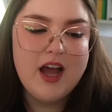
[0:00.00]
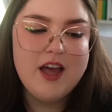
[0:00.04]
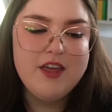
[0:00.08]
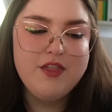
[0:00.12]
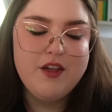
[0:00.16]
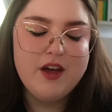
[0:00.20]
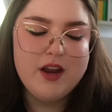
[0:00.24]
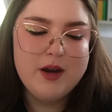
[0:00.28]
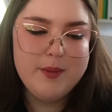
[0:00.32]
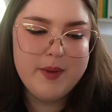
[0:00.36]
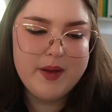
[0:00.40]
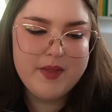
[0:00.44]
I
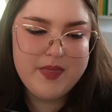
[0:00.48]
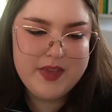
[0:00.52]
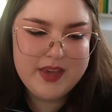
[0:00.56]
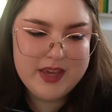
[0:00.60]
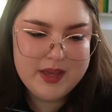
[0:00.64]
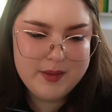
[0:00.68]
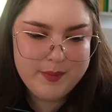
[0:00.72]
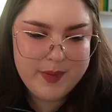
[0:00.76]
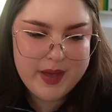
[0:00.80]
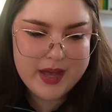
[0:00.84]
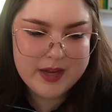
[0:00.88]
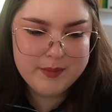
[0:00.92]
thought about the
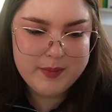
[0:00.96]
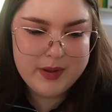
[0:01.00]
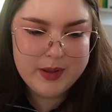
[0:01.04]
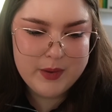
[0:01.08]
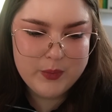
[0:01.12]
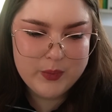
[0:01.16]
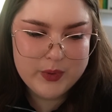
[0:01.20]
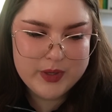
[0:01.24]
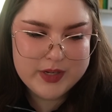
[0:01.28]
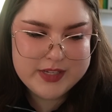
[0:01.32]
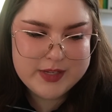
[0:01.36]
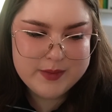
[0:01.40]
impact my
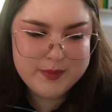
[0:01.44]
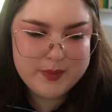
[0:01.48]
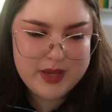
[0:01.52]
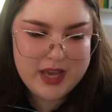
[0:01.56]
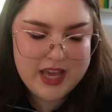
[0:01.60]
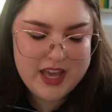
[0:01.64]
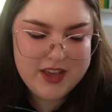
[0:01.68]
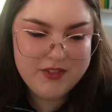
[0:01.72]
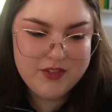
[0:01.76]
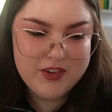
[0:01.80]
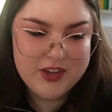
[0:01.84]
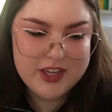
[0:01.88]
words and
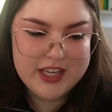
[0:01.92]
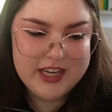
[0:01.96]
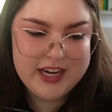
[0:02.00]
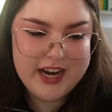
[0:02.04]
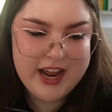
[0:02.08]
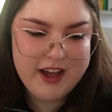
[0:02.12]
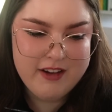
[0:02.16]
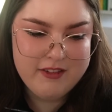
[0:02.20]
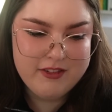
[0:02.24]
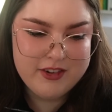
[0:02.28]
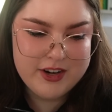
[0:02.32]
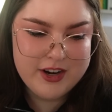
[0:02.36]
behavior can
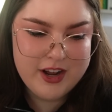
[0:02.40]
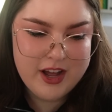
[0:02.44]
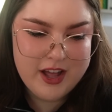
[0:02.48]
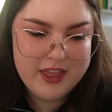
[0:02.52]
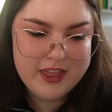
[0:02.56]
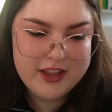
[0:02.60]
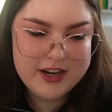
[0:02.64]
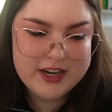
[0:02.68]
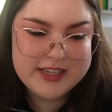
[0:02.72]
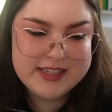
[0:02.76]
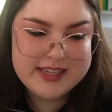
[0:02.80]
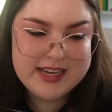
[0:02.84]
have on
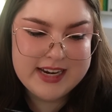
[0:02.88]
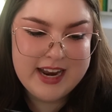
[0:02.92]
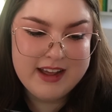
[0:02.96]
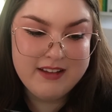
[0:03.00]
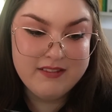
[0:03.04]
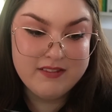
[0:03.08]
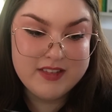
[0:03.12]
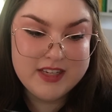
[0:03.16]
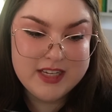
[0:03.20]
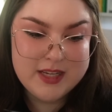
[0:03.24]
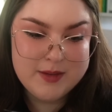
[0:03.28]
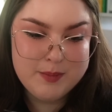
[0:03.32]
others and
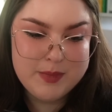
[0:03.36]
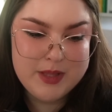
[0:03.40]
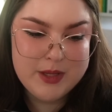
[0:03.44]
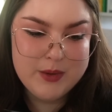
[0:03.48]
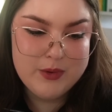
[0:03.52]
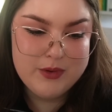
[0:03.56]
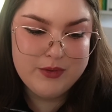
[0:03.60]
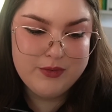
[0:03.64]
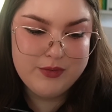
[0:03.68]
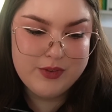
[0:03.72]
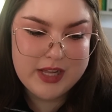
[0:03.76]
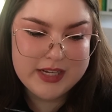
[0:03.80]
have deeply
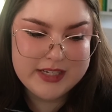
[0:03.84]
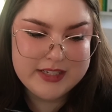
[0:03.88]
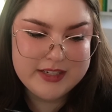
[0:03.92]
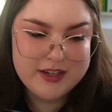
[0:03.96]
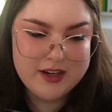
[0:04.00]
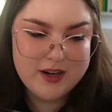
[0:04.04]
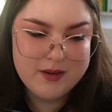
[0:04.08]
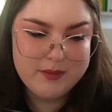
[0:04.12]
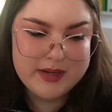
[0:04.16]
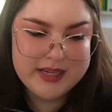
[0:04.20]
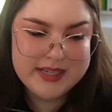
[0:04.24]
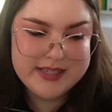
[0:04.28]
reflected
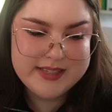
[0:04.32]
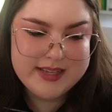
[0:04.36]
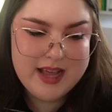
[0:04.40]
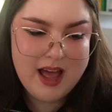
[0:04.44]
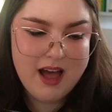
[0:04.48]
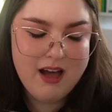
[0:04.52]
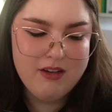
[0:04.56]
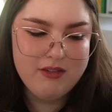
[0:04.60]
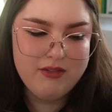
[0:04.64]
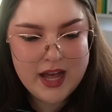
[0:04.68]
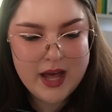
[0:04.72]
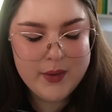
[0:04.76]
on myself.